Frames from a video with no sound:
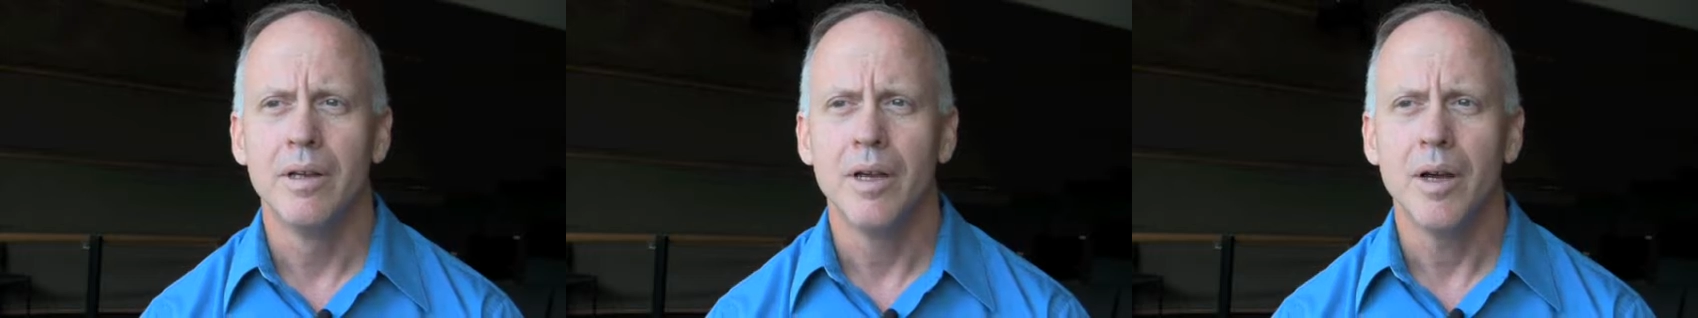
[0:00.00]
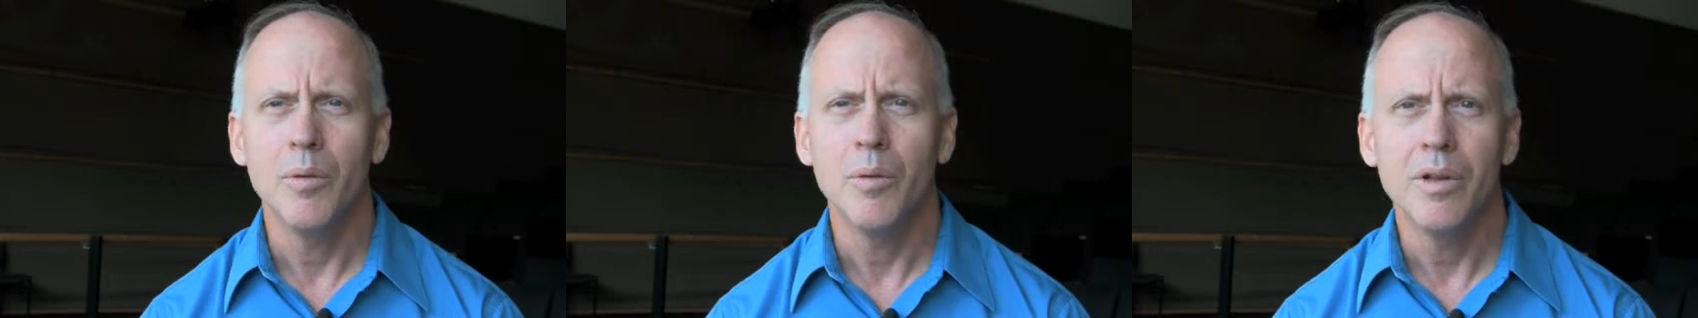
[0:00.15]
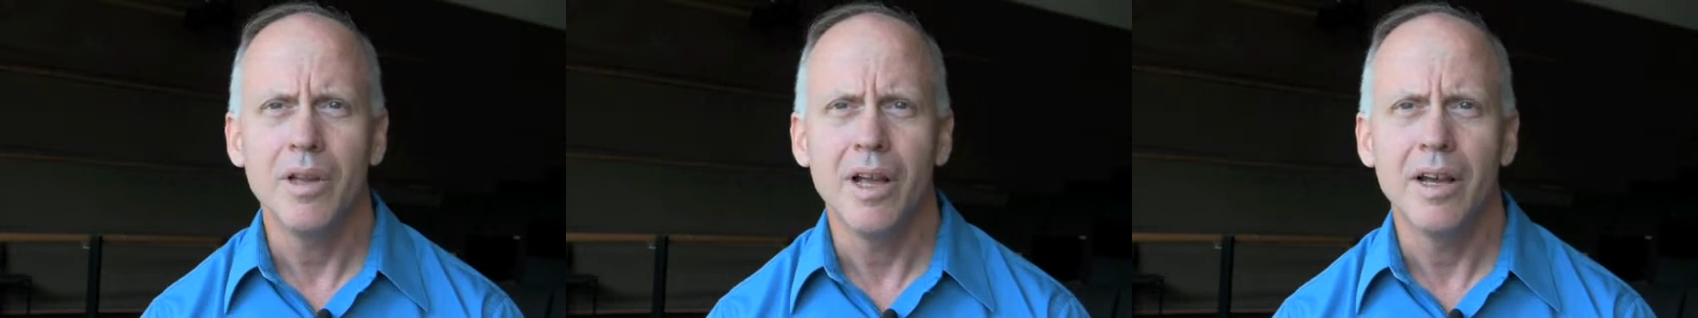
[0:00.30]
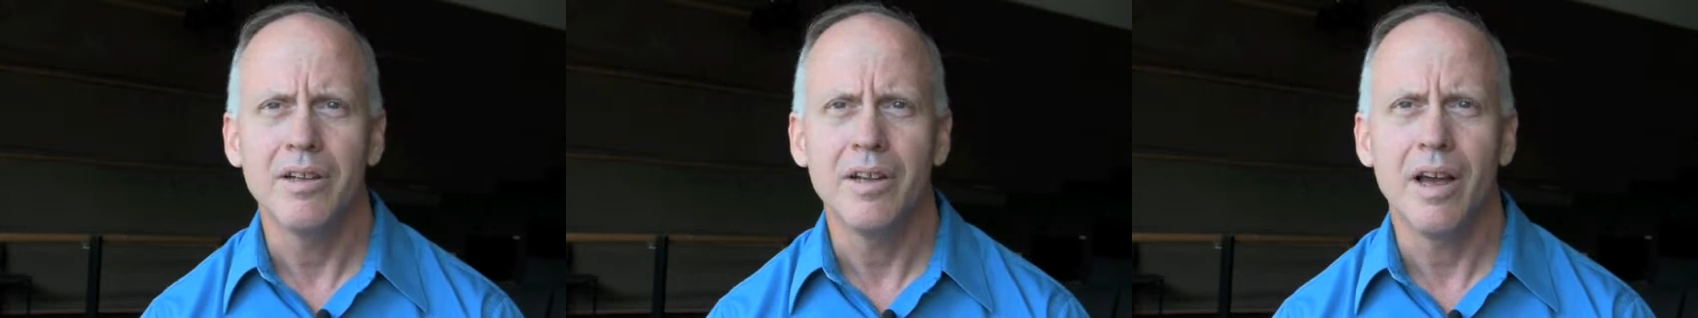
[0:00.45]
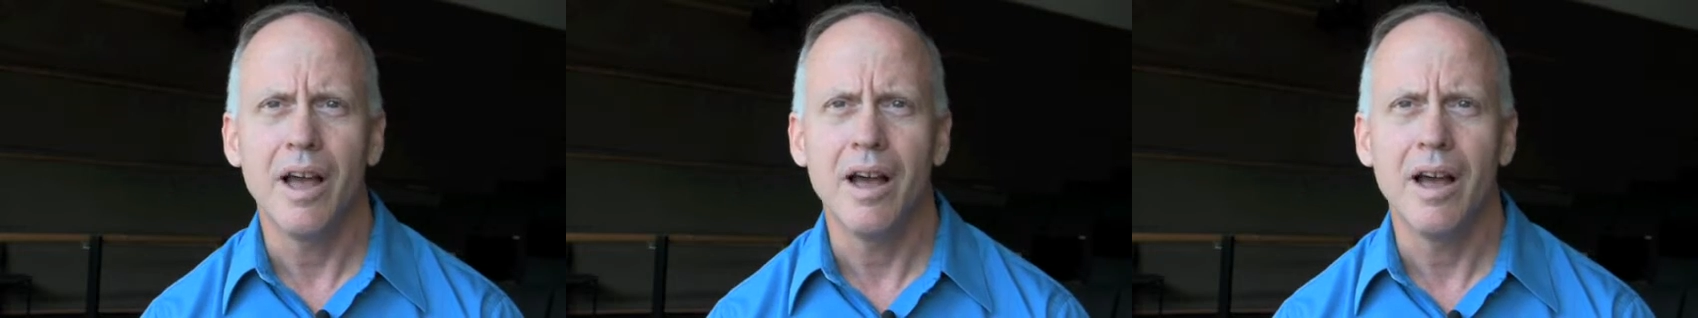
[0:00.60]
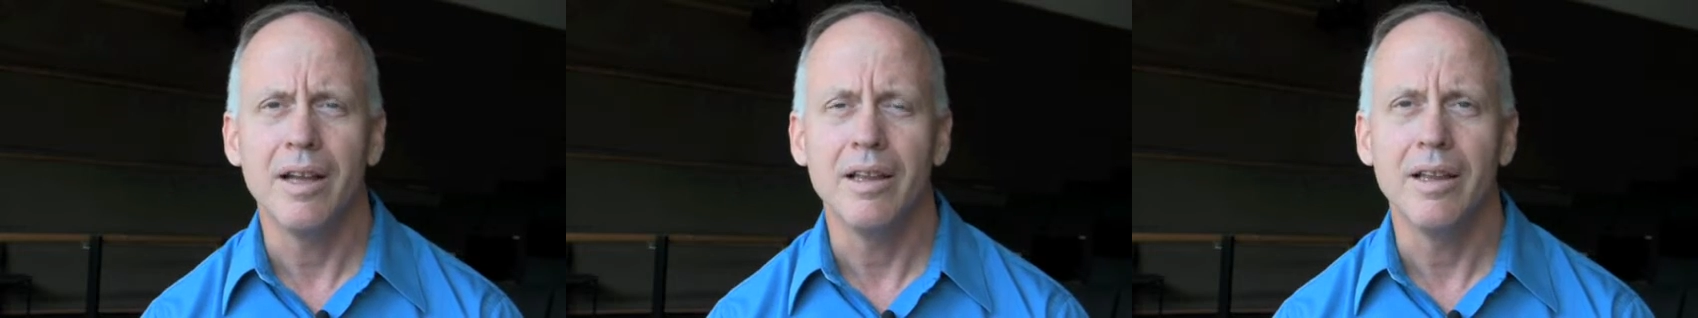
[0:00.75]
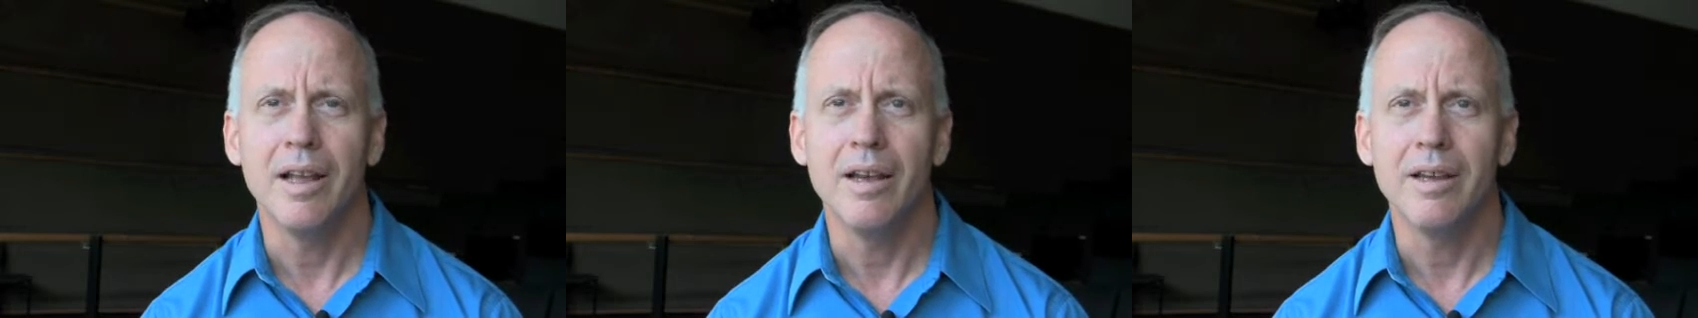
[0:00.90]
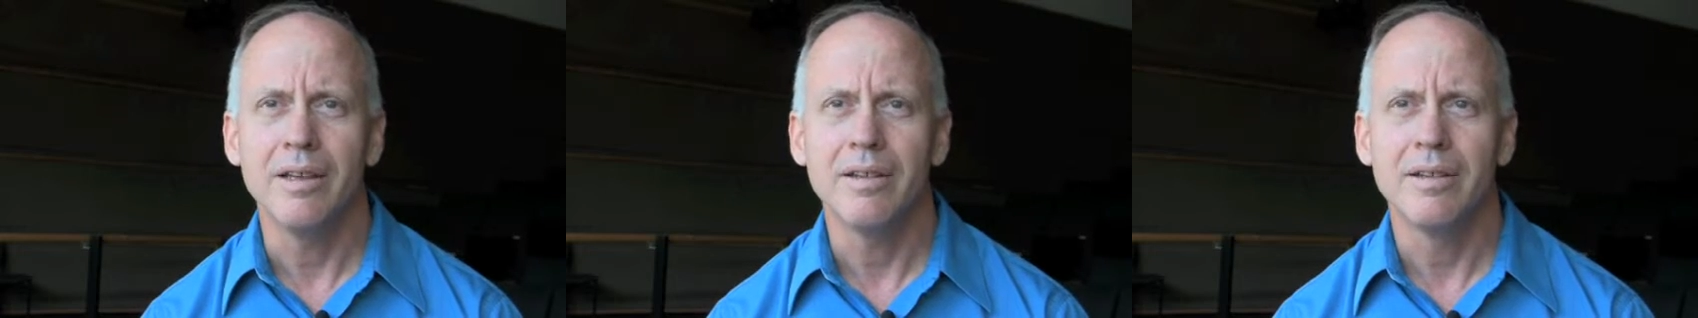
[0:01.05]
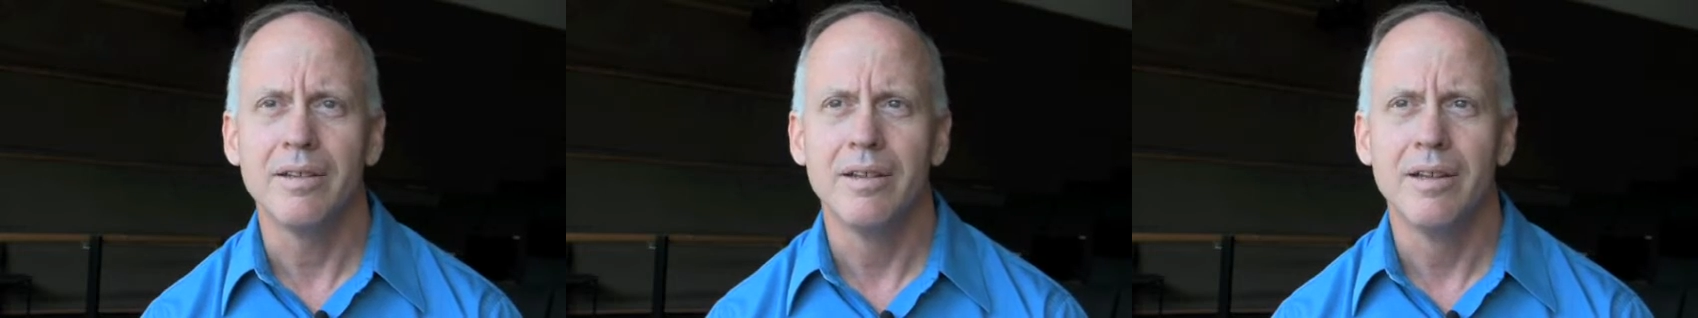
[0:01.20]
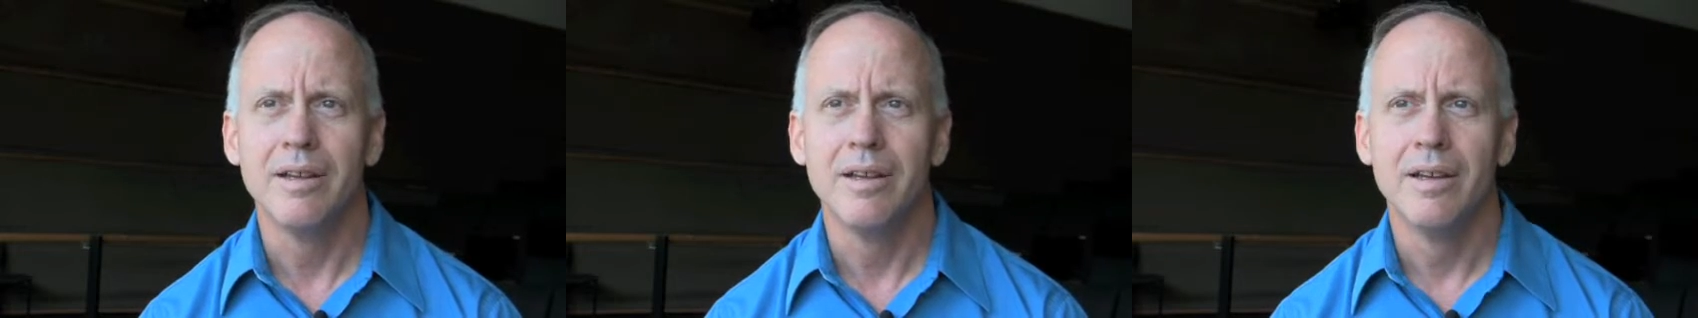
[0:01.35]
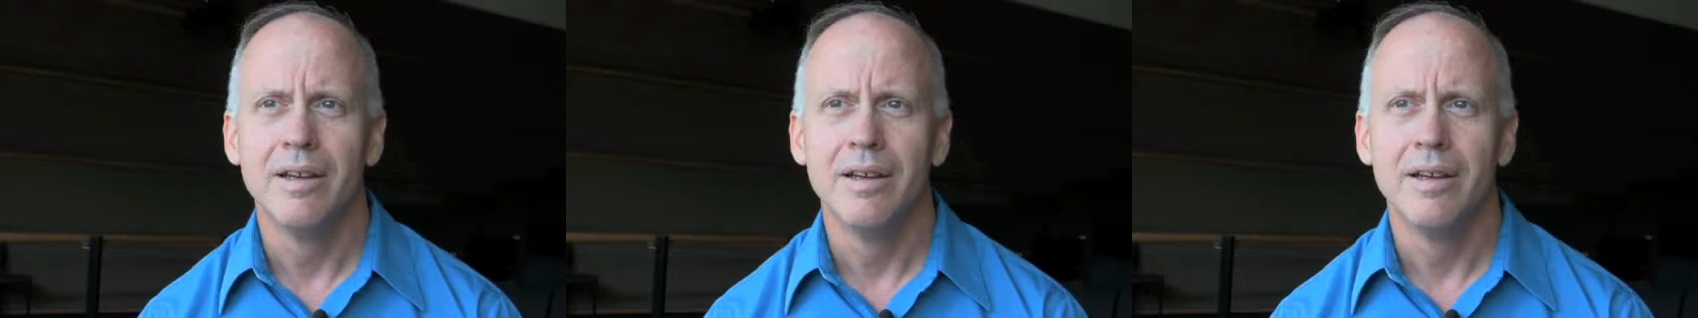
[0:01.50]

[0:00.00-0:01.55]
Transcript: I would like to highlight